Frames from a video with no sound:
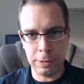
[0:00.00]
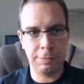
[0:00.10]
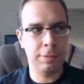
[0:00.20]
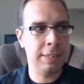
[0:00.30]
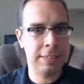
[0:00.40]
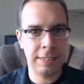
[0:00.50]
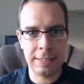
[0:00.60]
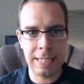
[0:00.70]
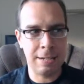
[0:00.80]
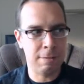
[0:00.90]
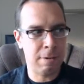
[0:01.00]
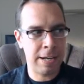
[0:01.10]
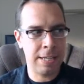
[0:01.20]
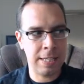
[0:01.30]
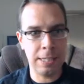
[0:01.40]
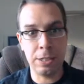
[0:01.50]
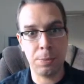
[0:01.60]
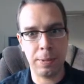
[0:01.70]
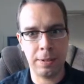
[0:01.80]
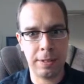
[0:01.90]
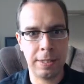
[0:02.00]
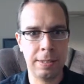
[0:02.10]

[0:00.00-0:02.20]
Let's dig right into it, okay?